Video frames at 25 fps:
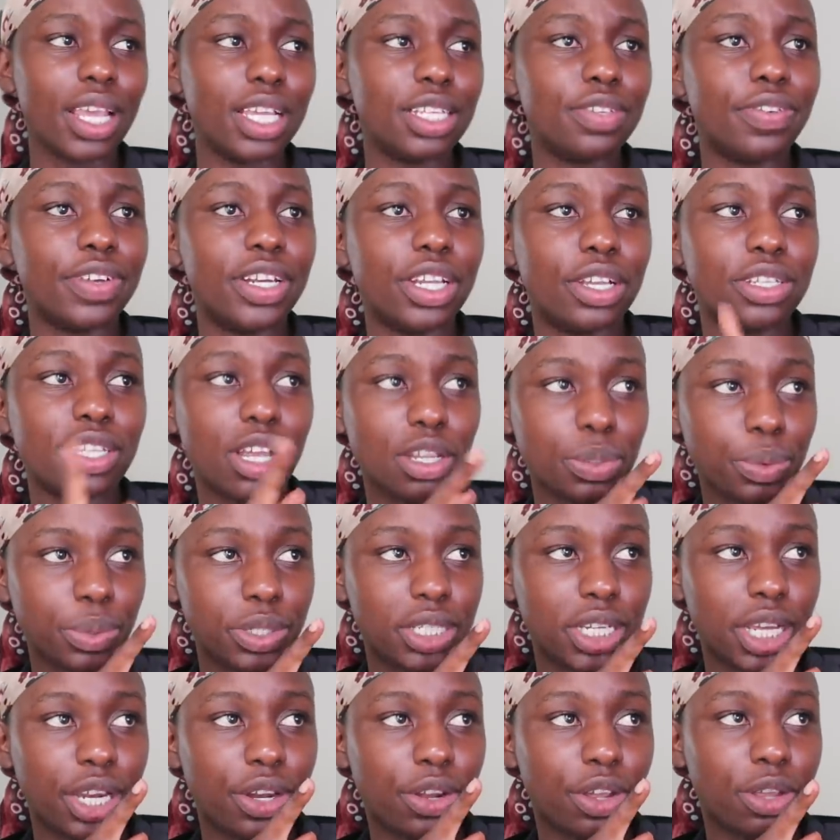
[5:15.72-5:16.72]
it's funny because I was
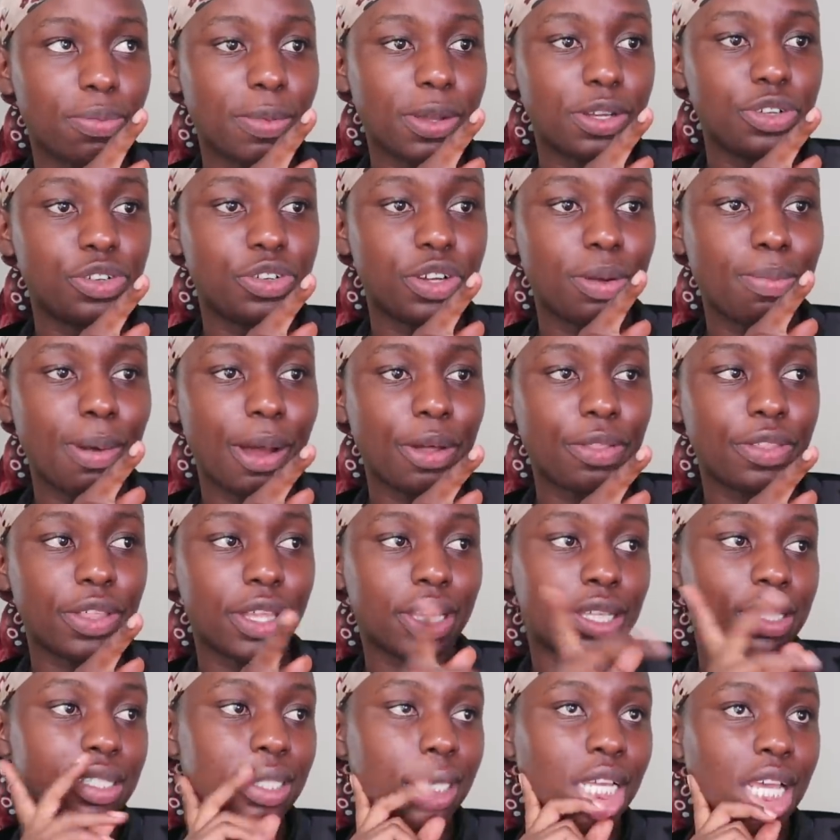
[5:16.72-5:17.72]
watching a documentary about
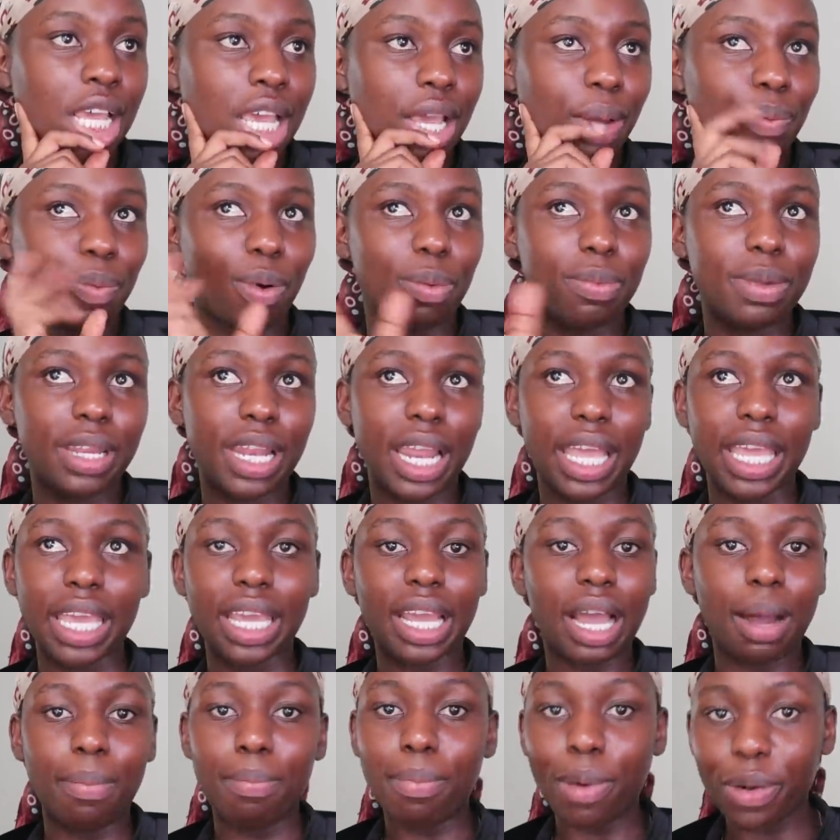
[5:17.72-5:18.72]
this probably
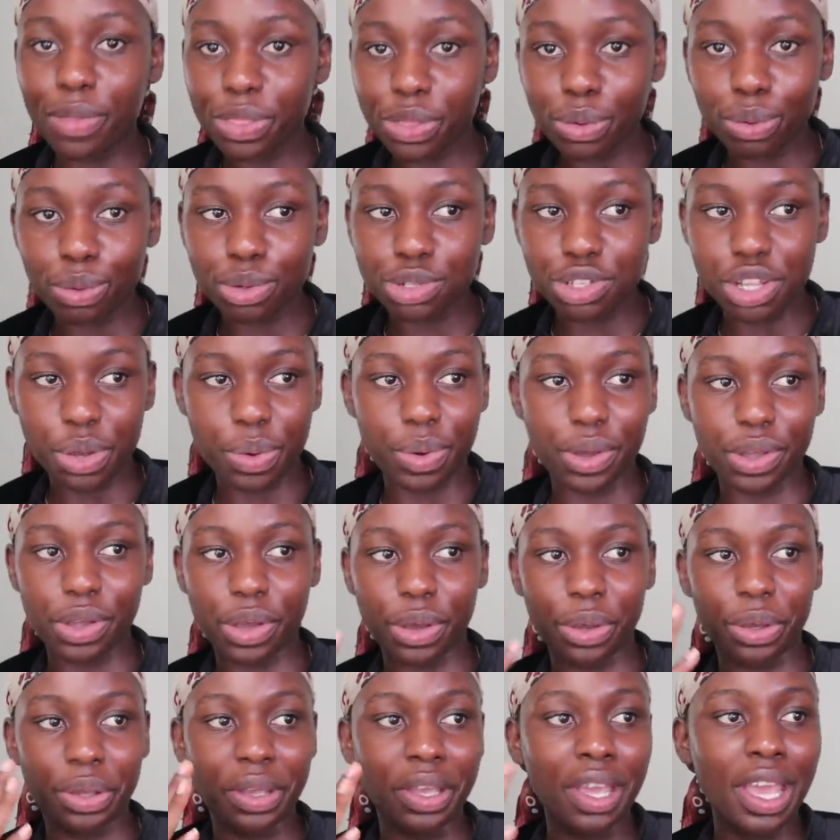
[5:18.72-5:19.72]
like a month or so
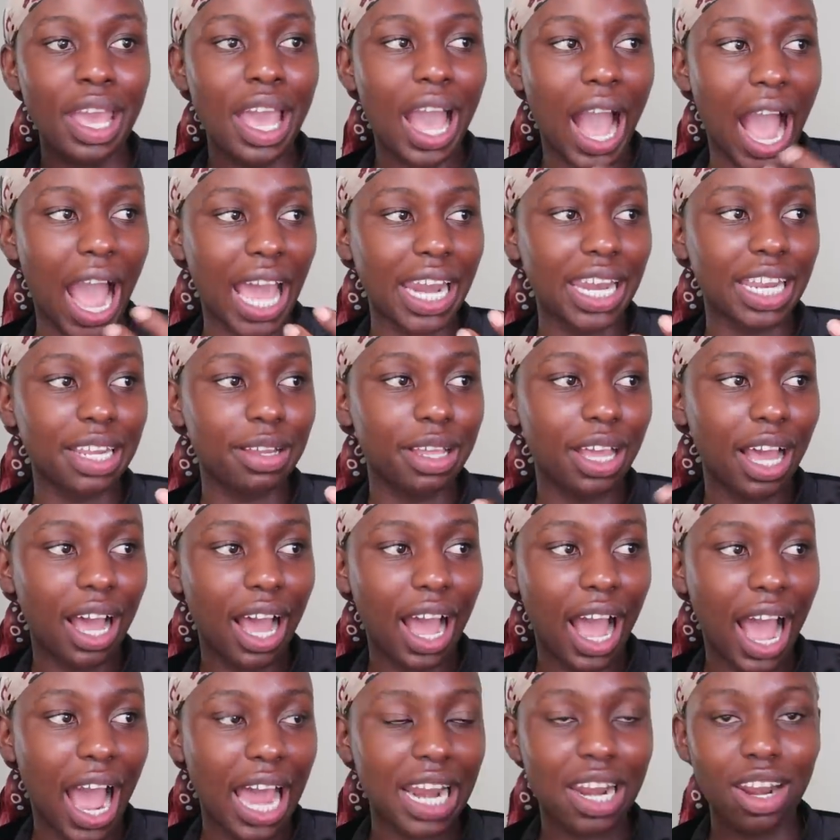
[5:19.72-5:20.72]
ago, and
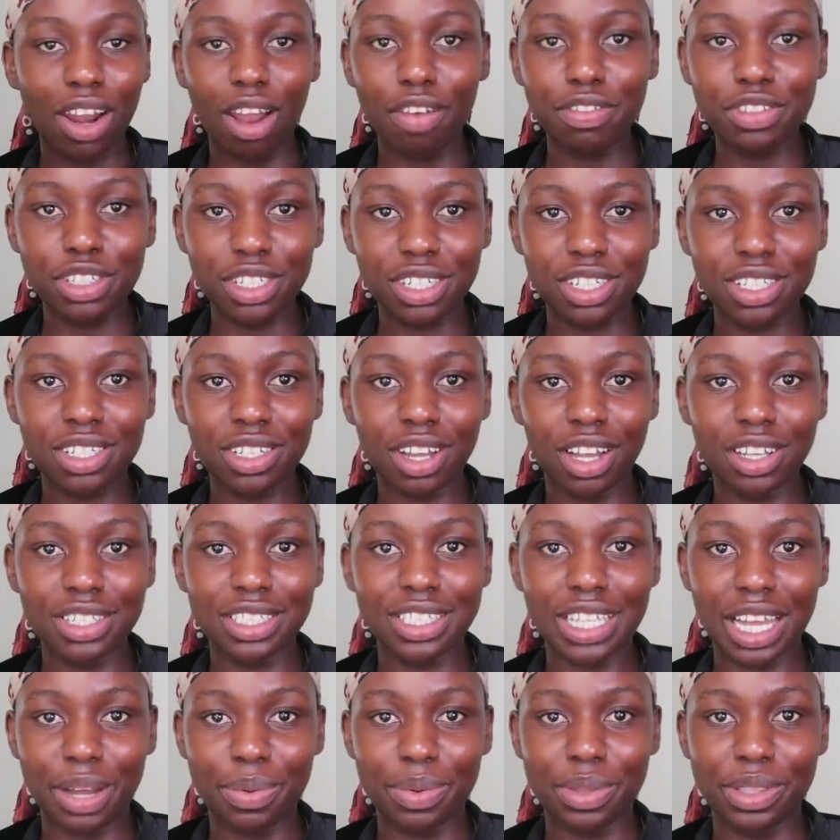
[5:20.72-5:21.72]
I'd love to discuss
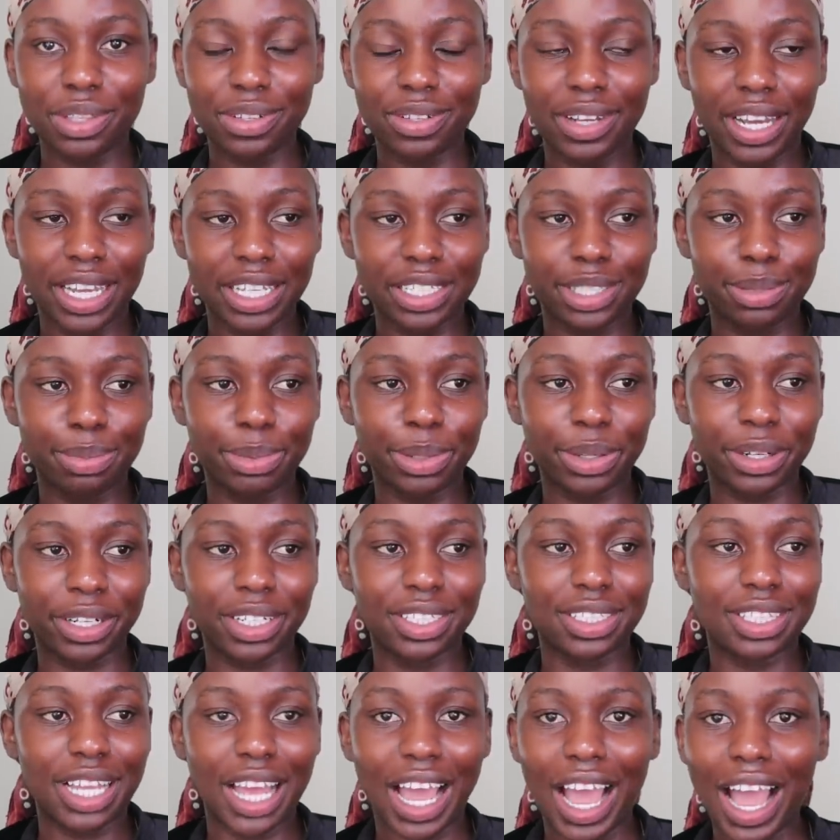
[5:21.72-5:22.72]
that with you guys, to be
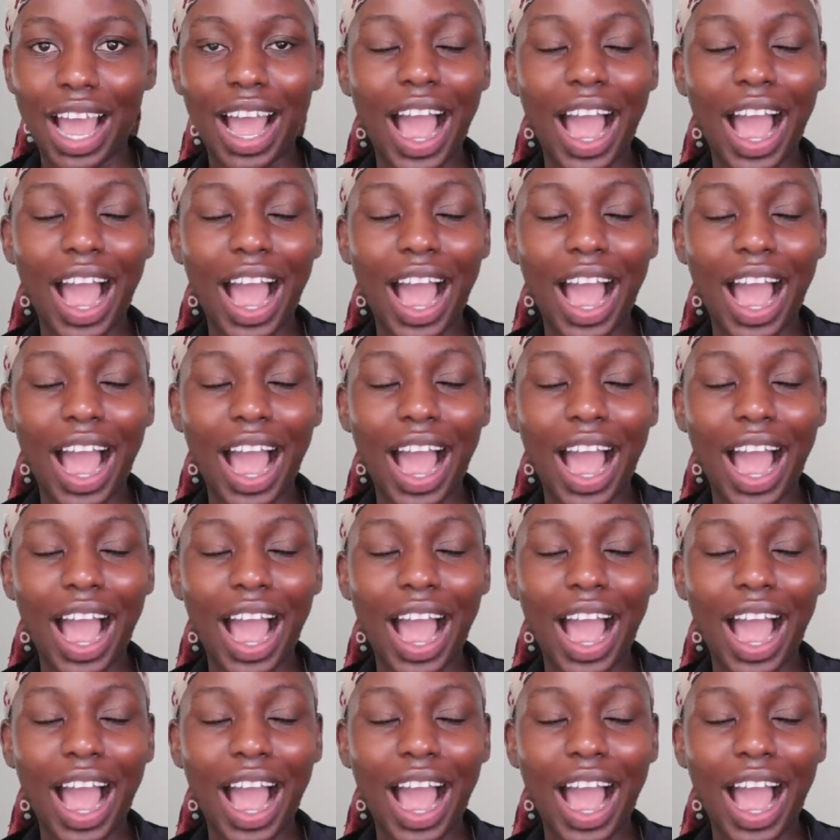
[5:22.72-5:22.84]
honest.